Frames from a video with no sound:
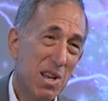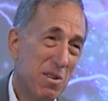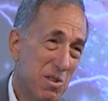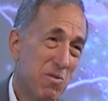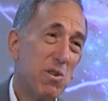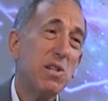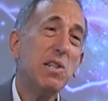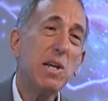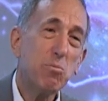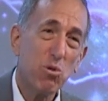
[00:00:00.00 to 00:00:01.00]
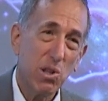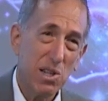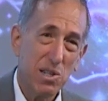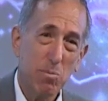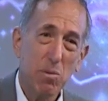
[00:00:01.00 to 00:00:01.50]
It was very
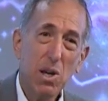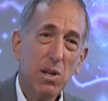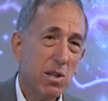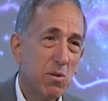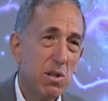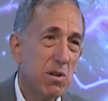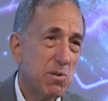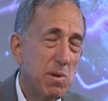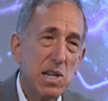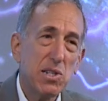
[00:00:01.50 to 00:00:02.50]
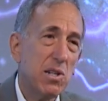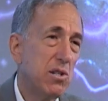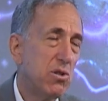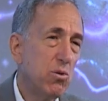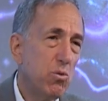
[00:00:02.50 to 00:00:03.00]
liberalism. There's basically
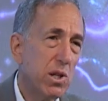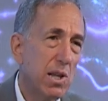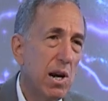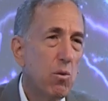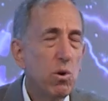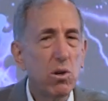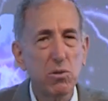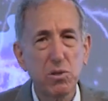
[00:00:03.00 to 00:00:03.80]
do what thou wilt.